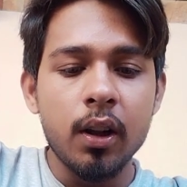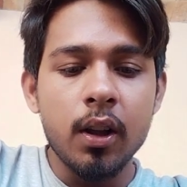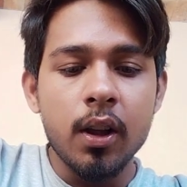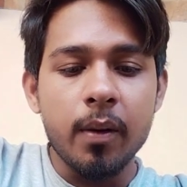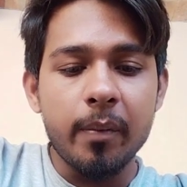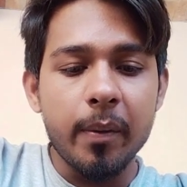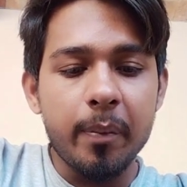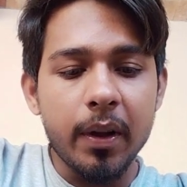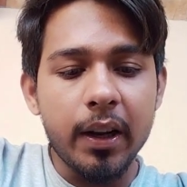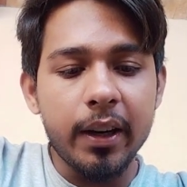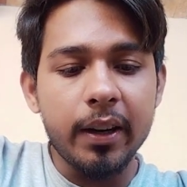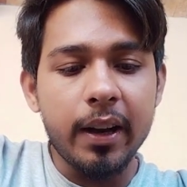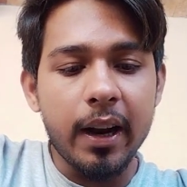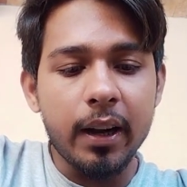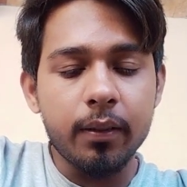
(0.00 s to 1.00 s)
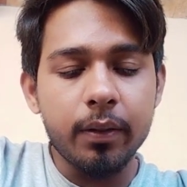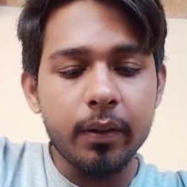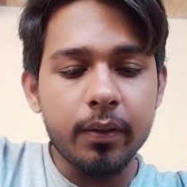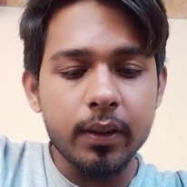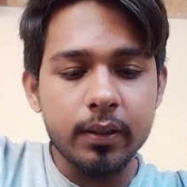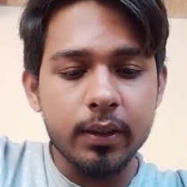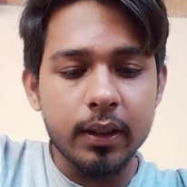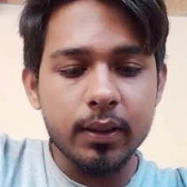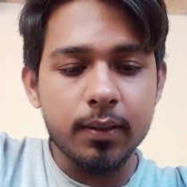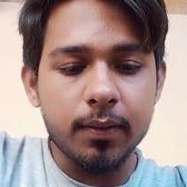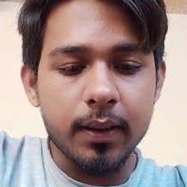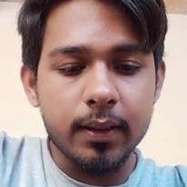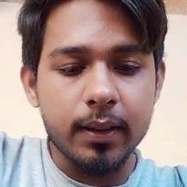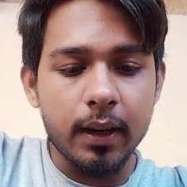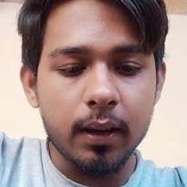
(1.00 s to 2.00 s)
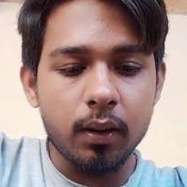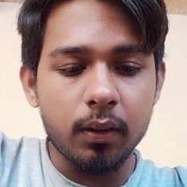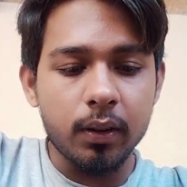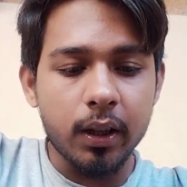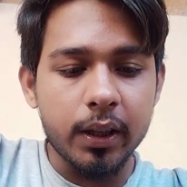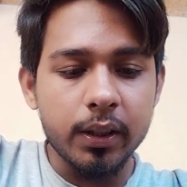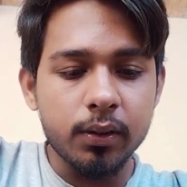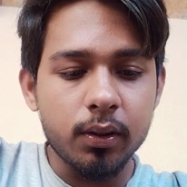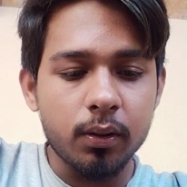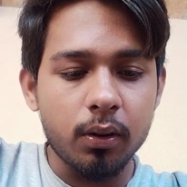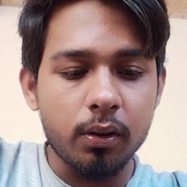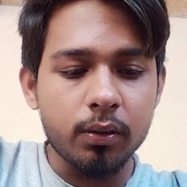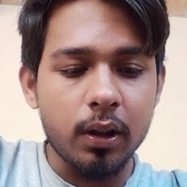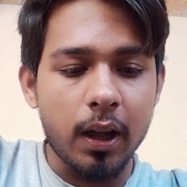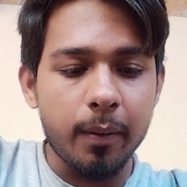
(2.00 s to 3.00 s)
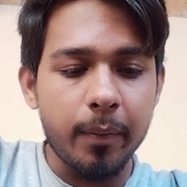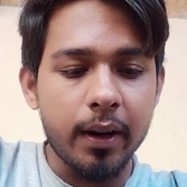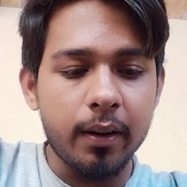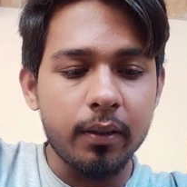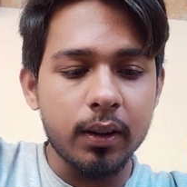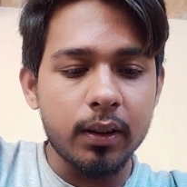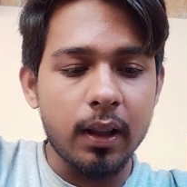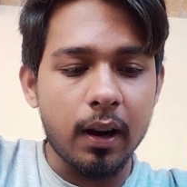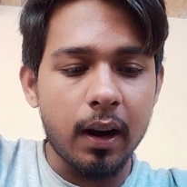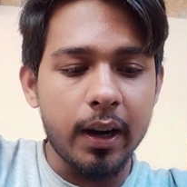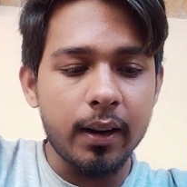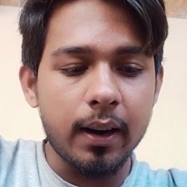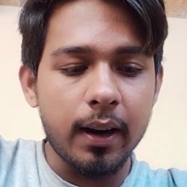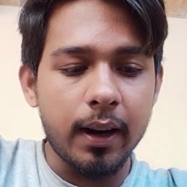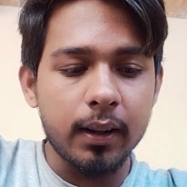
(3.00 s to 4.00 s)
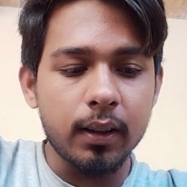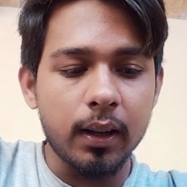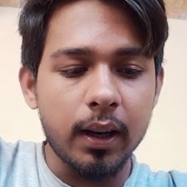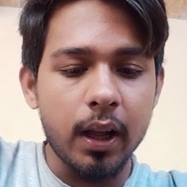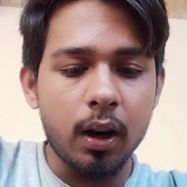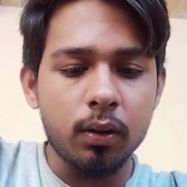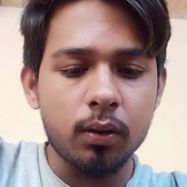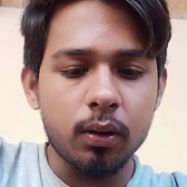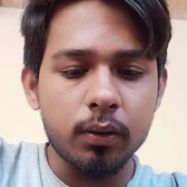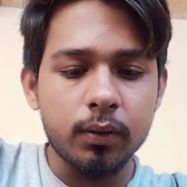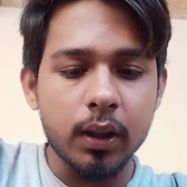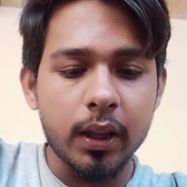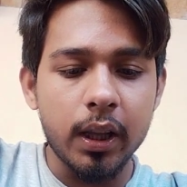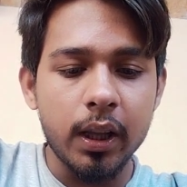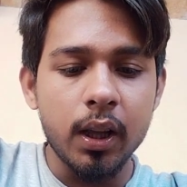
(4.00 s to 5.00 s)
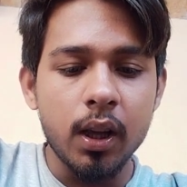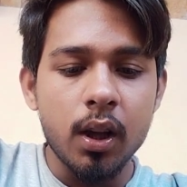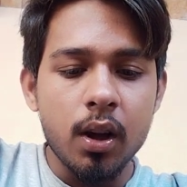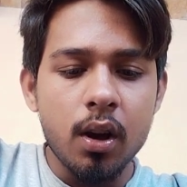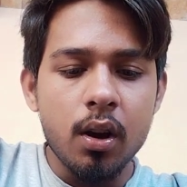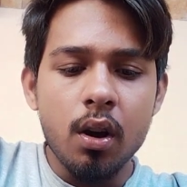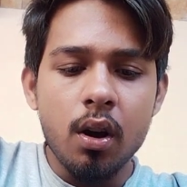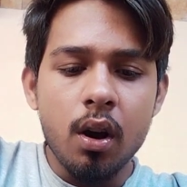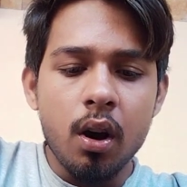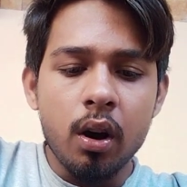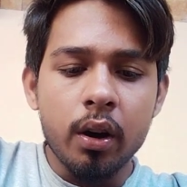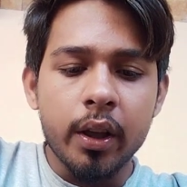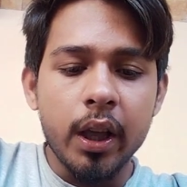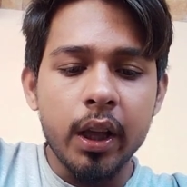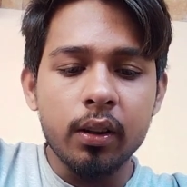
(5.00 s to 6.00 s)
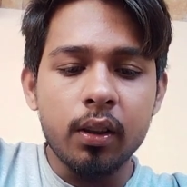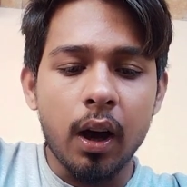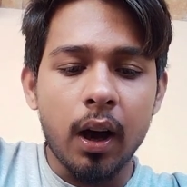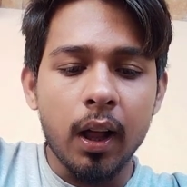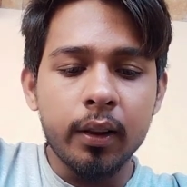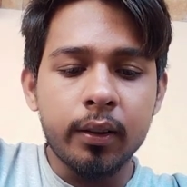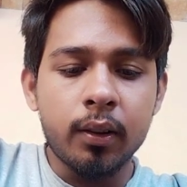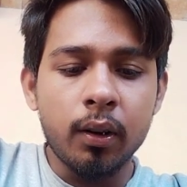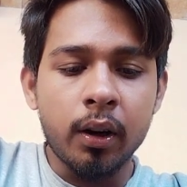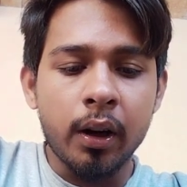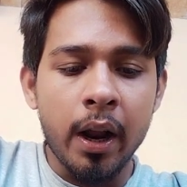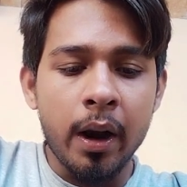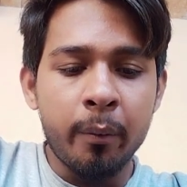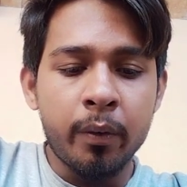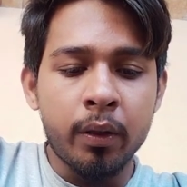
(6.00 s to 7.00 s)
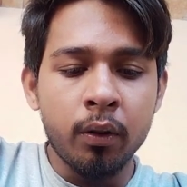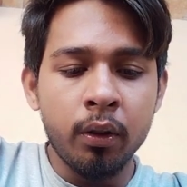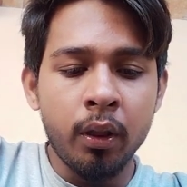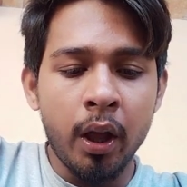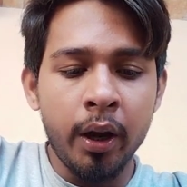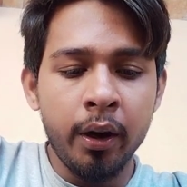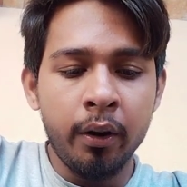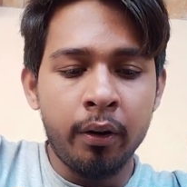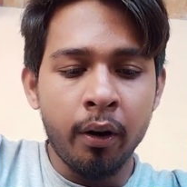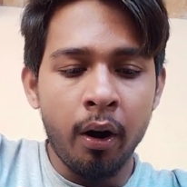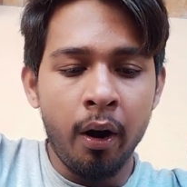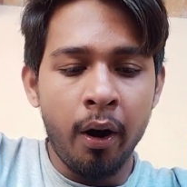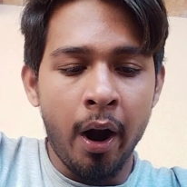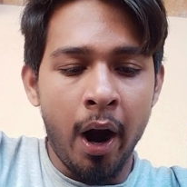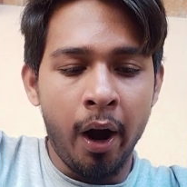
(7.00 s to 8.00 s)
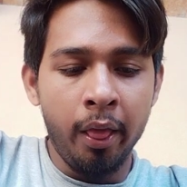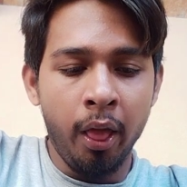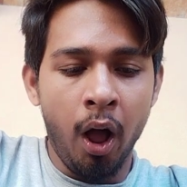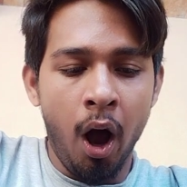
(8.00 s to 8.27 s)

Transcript: people in that 56% of the keystrokes are made with the right hand. The layout of the keys also attempts to ensure that